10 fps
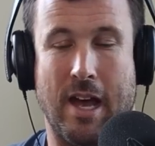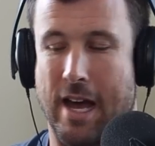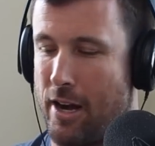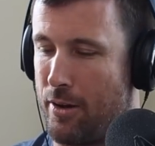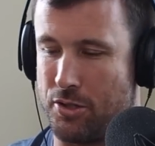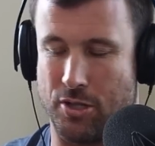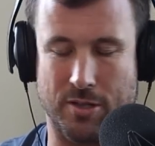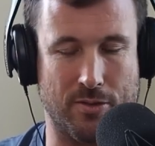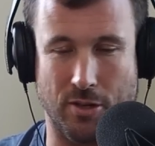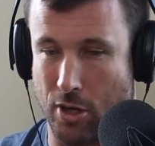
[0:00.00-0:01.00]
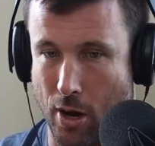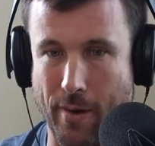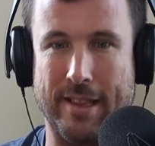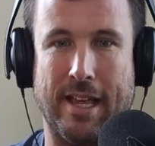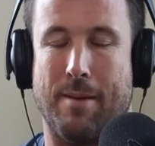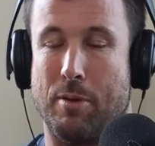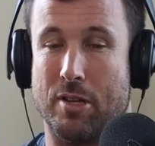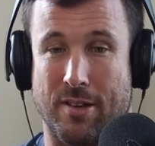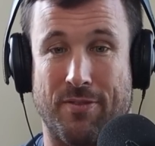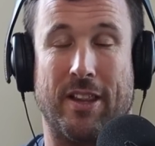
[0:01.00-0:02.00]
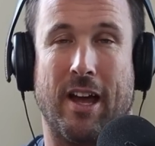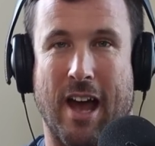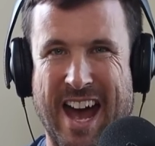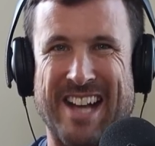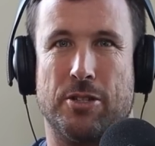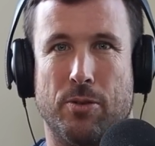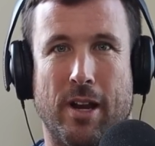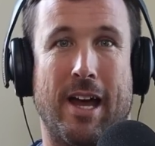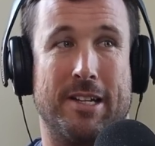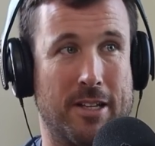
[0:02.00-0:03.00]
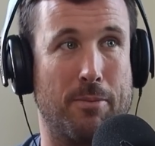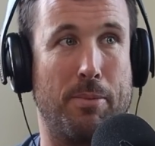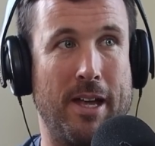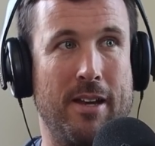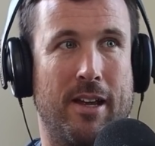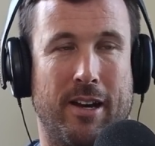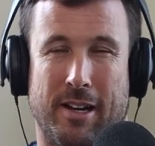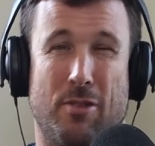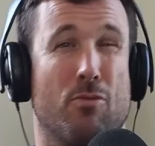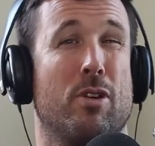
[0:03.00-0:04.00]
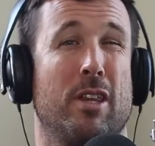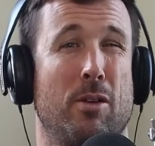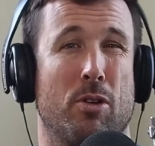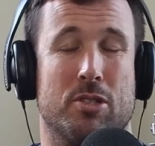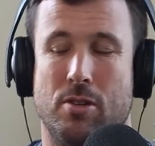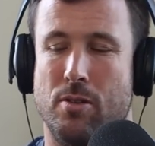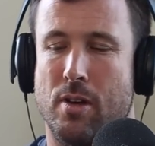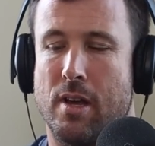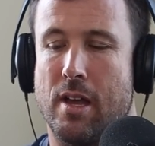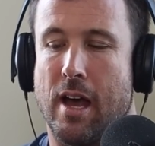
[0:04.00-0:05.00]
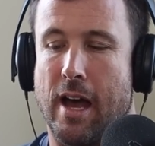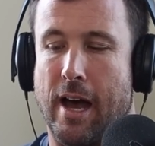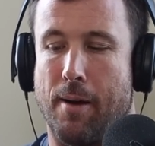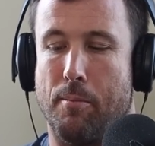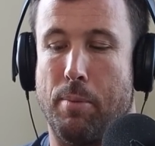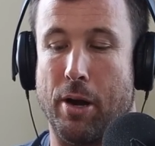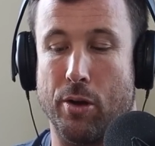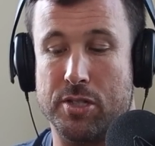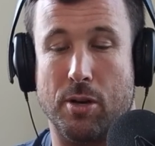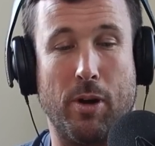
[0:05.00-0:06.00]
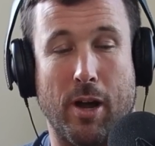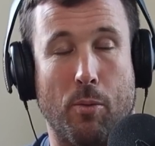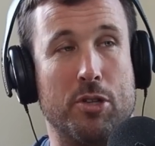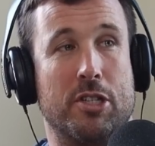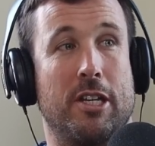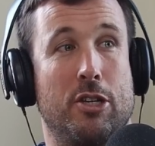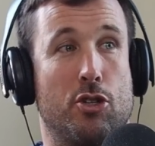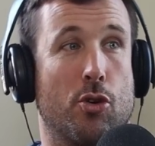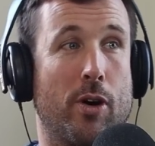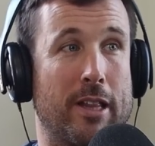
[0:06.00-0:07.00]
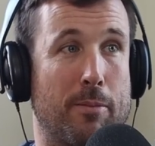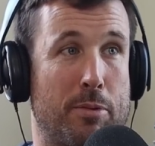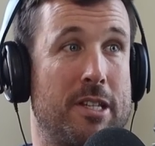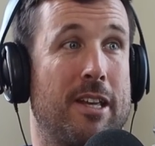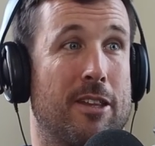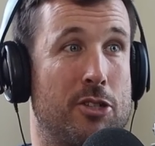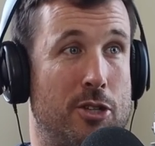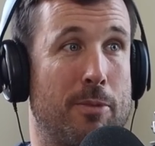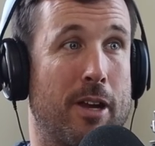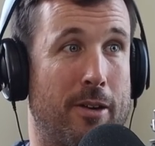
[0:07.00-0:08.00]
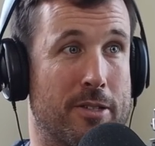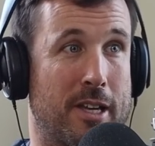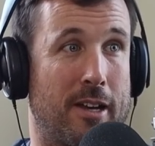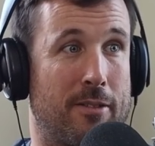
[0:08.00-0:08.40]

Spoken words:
And I was just going there because I felt like I had to and I had to compete and I didn't really want to. But also when I wasn't enjoying the particular gym that I was at.